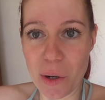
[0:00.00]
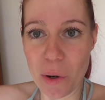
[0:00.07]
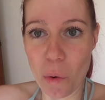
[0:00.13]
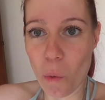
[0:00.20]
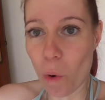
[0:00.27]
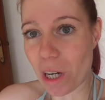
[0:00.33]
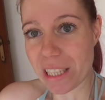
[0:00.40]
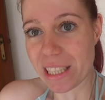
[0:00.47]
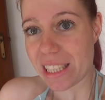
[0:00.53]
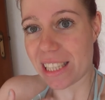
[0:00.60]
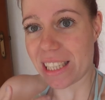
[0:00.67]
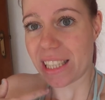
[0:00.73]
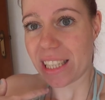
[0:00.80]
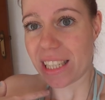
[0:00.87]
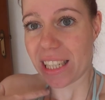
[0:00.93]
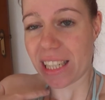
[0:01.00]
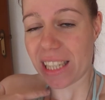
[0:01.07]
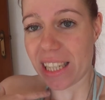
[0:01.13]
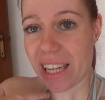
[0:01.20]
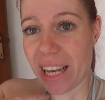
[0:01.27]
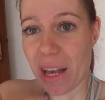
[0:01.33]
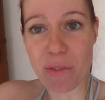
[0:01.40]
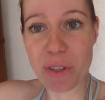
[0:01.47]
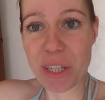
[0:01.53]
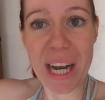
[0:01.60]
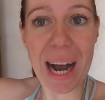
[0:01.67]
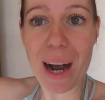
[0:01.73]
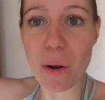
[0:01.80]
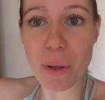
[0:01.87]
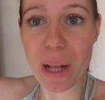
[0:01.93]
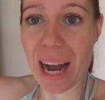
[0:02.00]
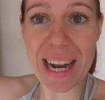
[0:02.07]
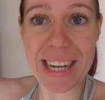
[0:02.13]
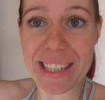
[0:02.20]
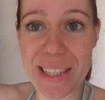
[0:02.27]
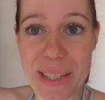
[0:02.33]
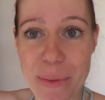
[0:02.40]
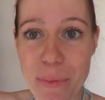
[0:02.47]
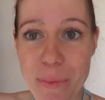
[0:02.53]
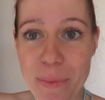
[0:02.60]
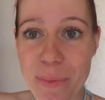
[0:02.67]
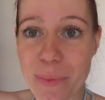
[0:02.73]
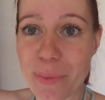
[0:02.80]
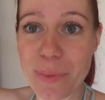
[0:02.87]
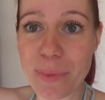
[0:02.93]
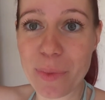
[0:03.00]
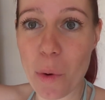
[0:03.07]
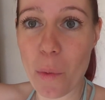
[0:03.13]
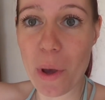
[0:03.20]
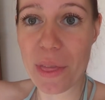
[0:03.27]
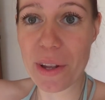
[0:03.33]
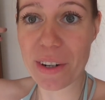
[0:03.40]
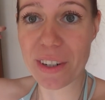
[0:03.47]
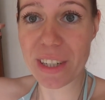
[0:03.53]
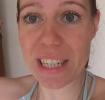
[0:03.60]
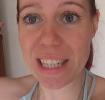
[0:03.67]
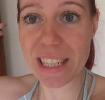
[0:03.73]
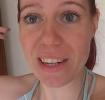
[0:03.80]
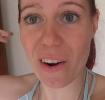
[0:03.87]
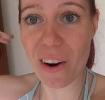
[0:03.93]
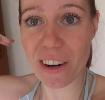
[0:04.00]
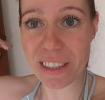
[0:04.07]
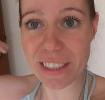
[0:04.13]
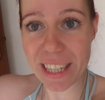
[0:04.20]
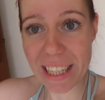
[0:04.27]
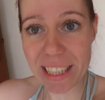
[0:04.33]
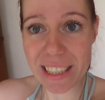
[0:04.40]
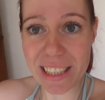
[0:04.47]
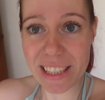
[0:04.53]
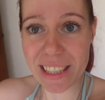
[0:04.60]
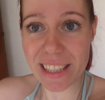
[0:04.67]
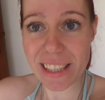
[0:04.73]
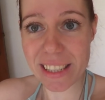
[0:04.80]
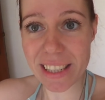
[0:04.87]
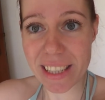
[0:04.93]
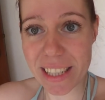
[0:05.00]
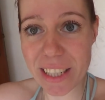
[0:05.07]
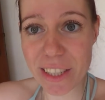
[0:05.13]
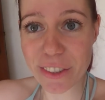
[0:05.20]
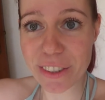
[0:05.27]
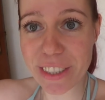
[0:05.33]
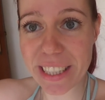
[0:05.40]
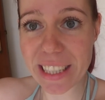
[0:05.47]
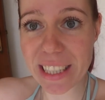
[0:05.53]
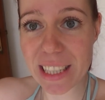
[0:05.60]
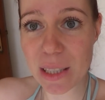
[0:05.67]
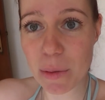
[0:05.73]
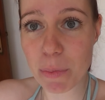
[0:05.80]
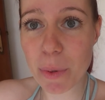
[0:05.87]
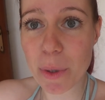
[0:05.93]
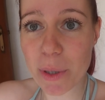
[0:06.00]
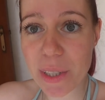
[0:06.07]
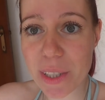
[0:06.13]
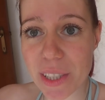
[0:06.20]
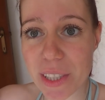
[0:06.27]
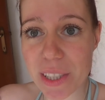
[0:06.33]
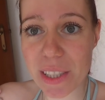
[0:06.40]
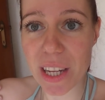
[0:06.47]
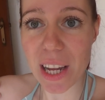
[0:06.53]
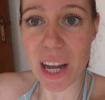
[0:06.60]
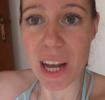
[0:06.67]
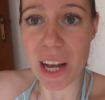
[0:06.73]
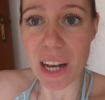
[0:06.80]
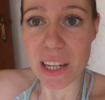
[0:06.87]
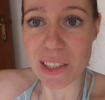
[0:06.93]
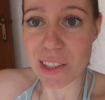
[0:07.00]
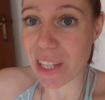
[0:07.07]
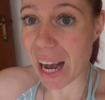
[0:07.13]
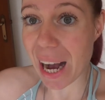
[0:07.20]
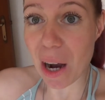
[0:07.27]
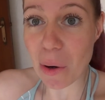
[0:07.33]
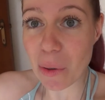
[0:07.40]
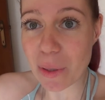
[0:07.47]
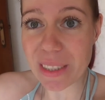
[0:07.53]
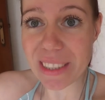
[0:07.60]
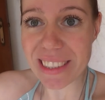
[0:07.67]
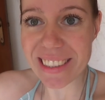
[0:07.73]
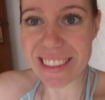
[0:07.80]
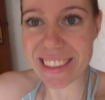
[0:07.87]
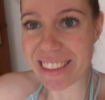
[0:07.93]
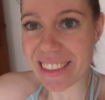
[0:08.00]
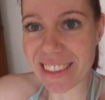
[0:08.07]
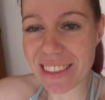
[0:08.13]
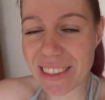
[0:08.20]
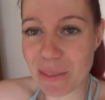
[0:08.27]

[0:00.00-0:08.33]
want every owl item, whether it are necklaces, earrings, books, towels.